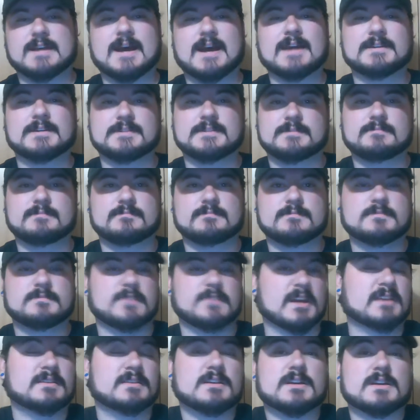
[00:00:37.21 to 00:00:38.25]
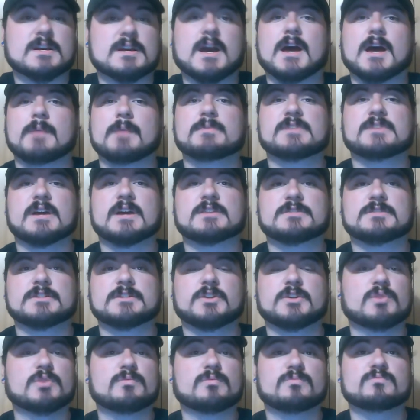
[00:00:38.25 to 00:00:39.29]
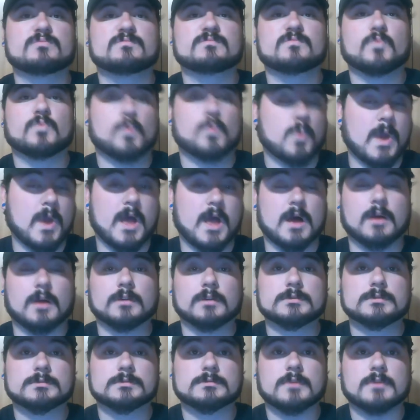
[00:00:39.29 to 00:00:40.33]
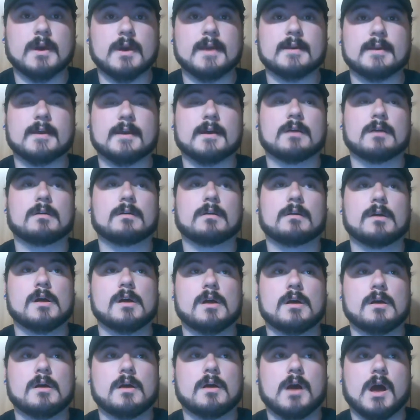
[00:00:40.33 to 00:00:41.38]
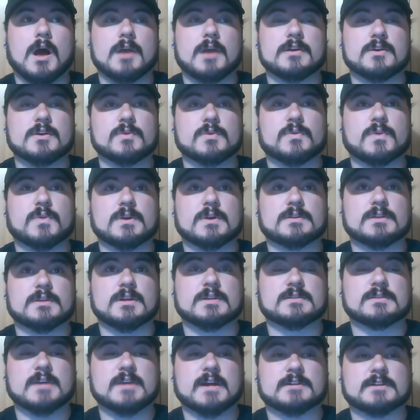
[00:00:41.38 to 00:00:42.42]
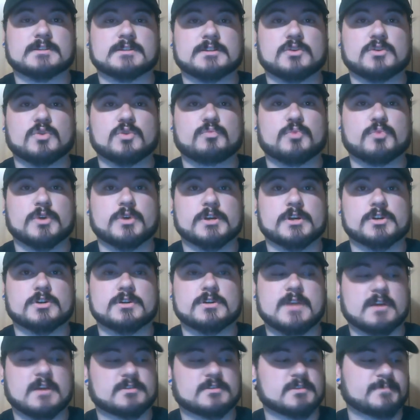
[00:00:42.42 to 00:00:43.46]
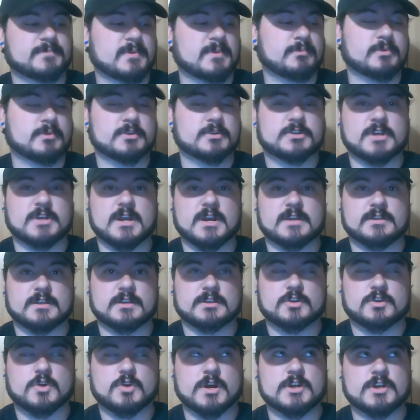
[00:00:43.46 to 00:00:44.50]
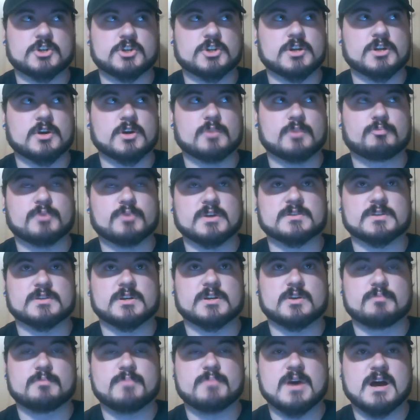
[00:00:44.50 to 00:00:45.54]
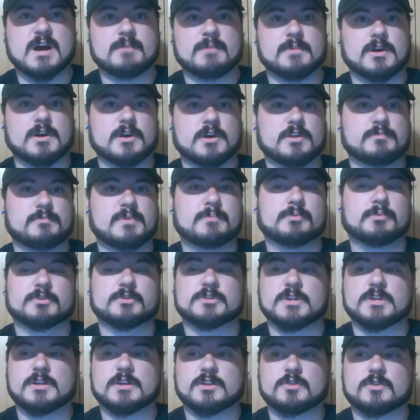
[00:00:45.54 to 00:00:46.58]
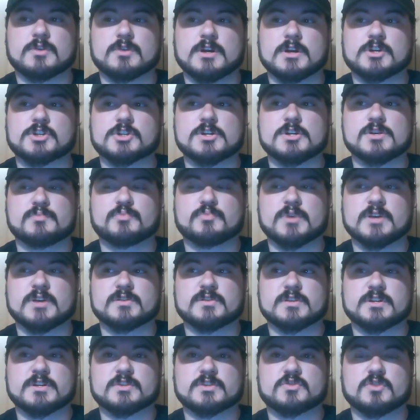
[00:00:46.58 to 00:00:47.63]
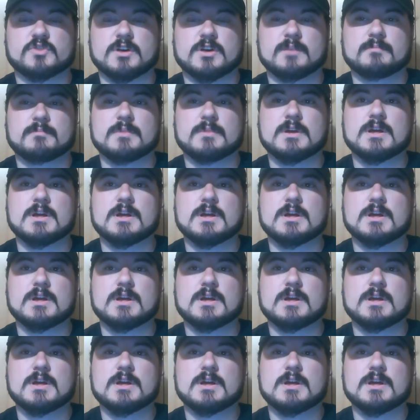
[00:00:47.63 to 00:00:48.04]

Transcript: I think the economy is actually doing well right now. I do think that it's actually doing pretty good. Now, some people are saying that the credit should go to President Obama. Other people are saying the credit should go to President Trump.